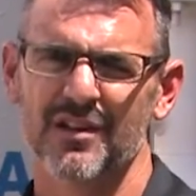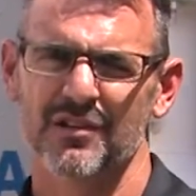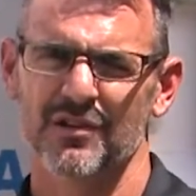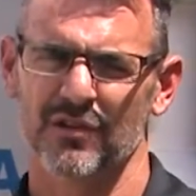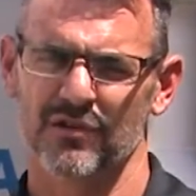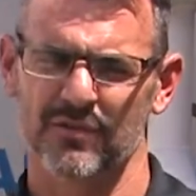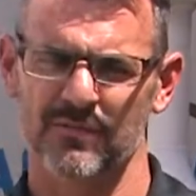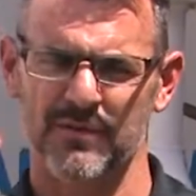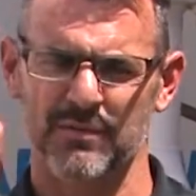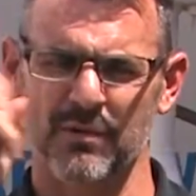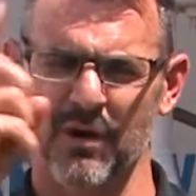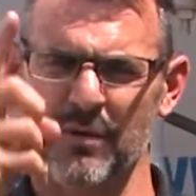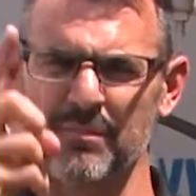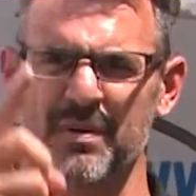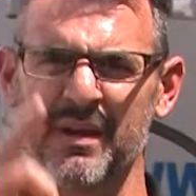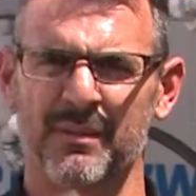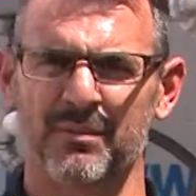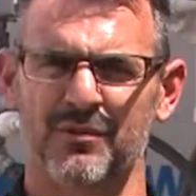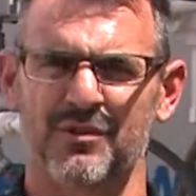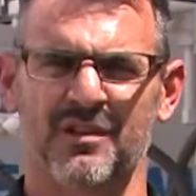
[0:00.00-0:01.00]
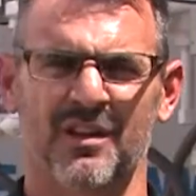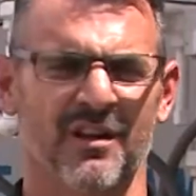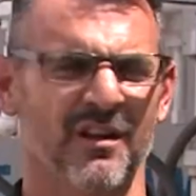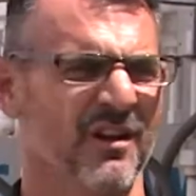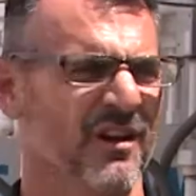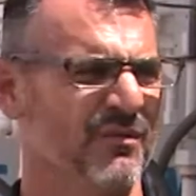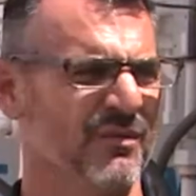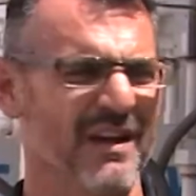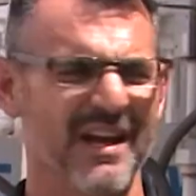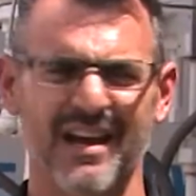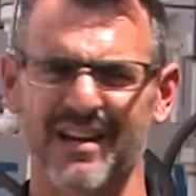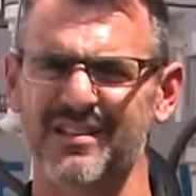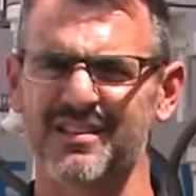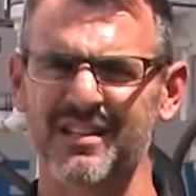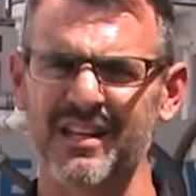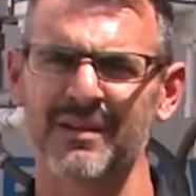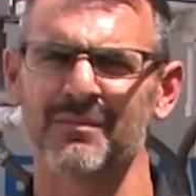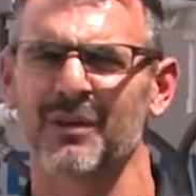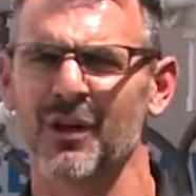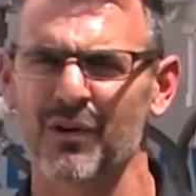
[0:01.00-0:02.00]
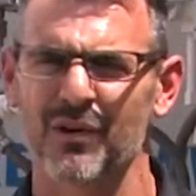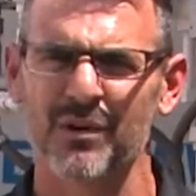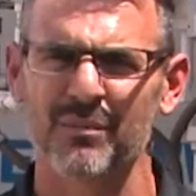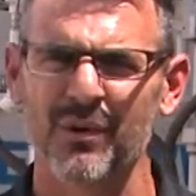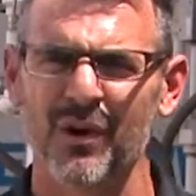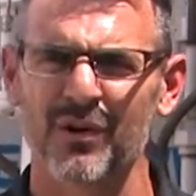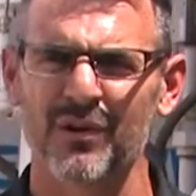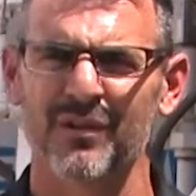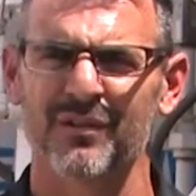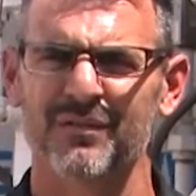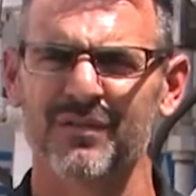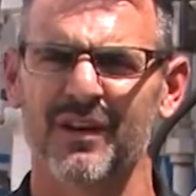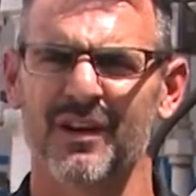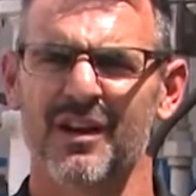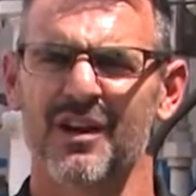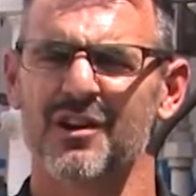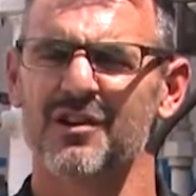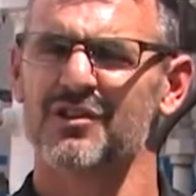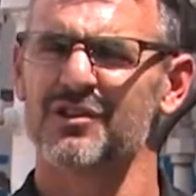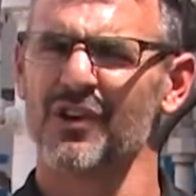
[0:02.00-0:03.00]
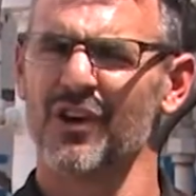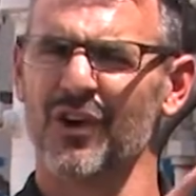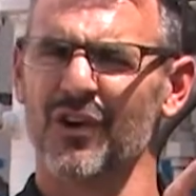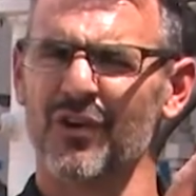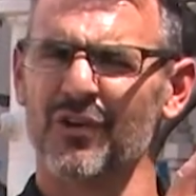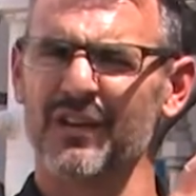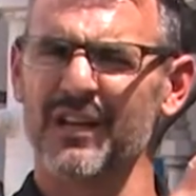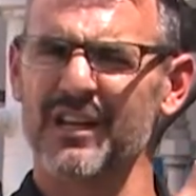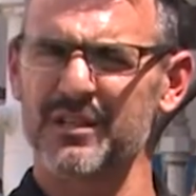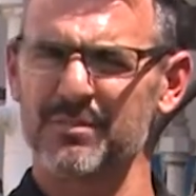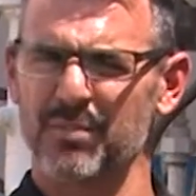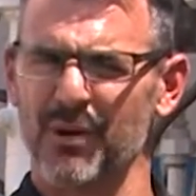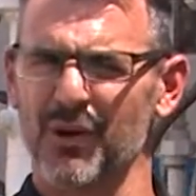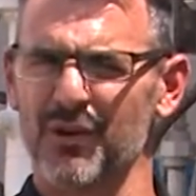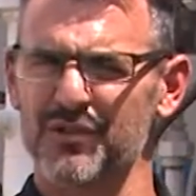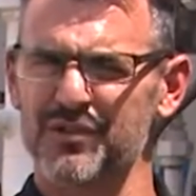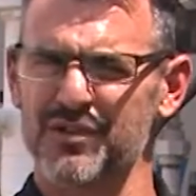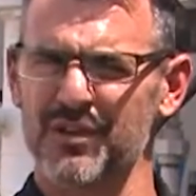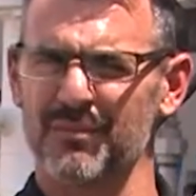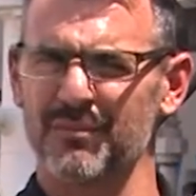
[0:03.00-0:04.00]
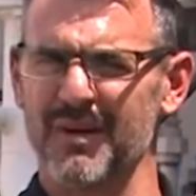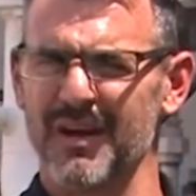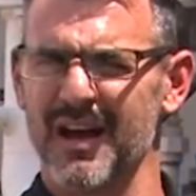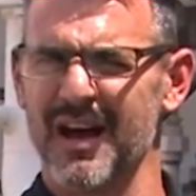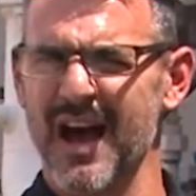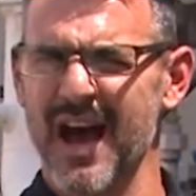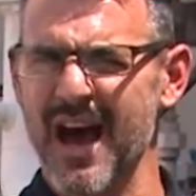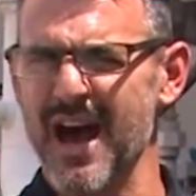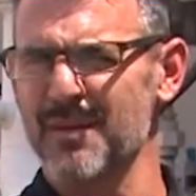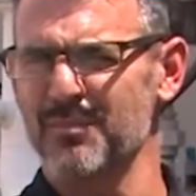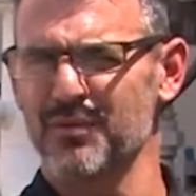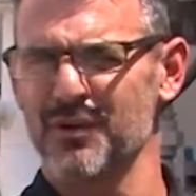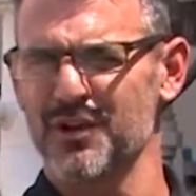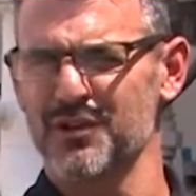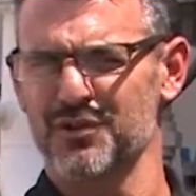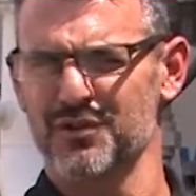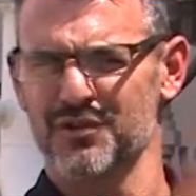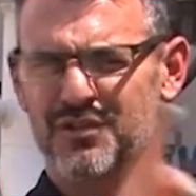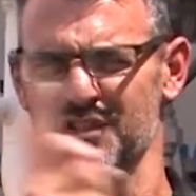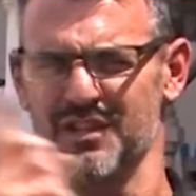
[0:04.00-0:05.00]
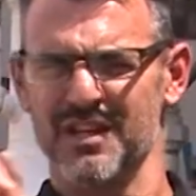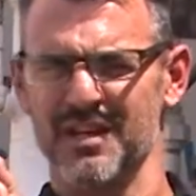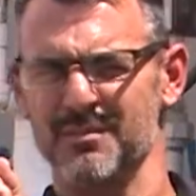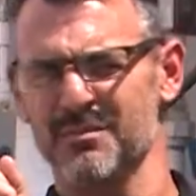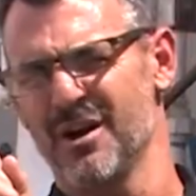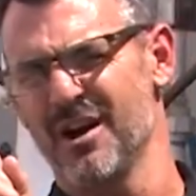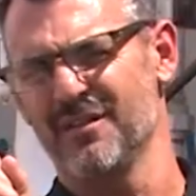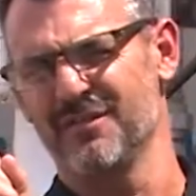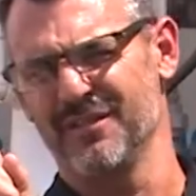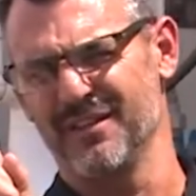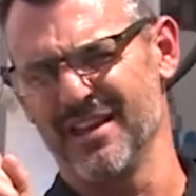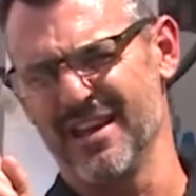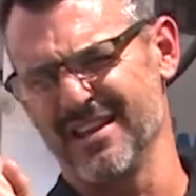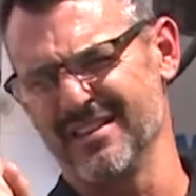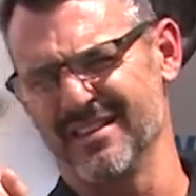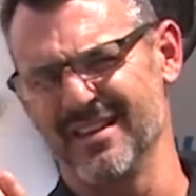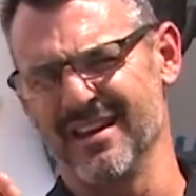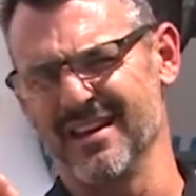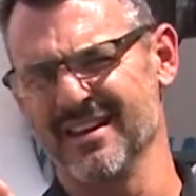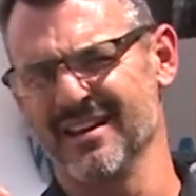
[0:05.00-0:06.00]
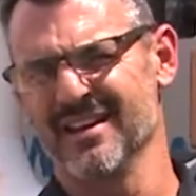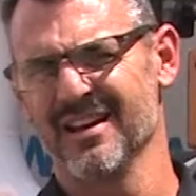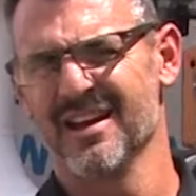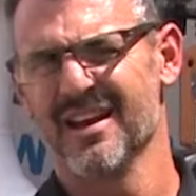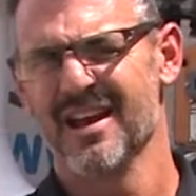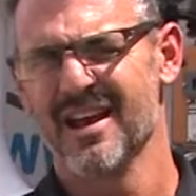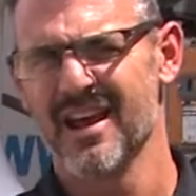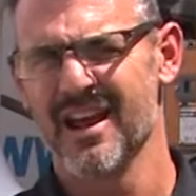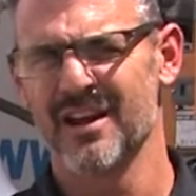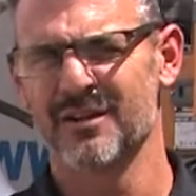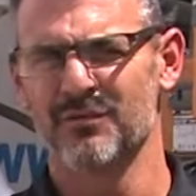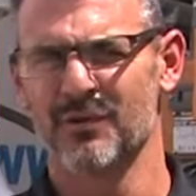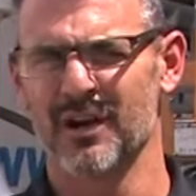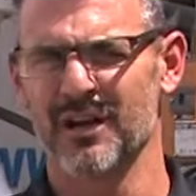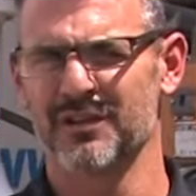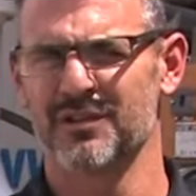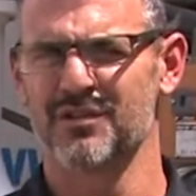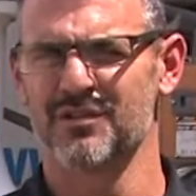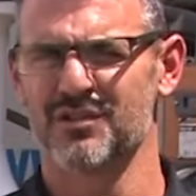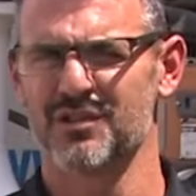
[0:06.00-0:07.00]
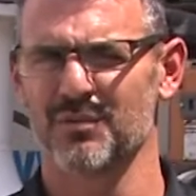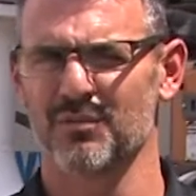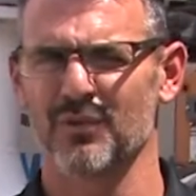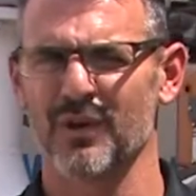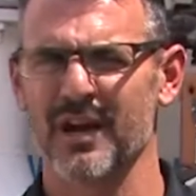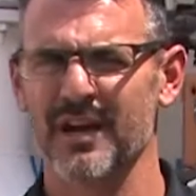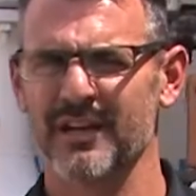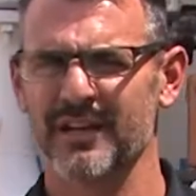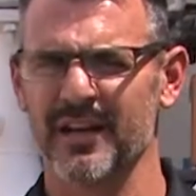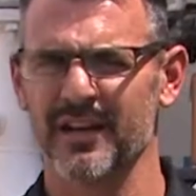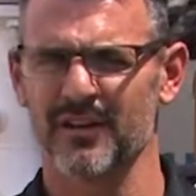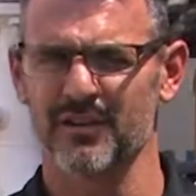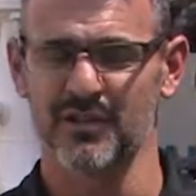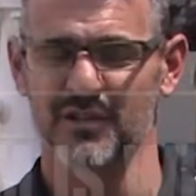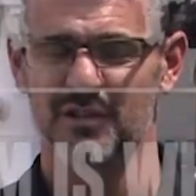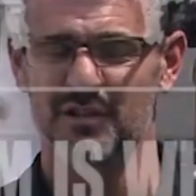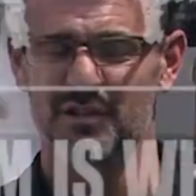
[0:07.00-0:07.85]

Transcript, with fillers: So some smart people said, look, we got a steam locomotive, so let's pull some high pressure steam off of that thing and run it to some radiators.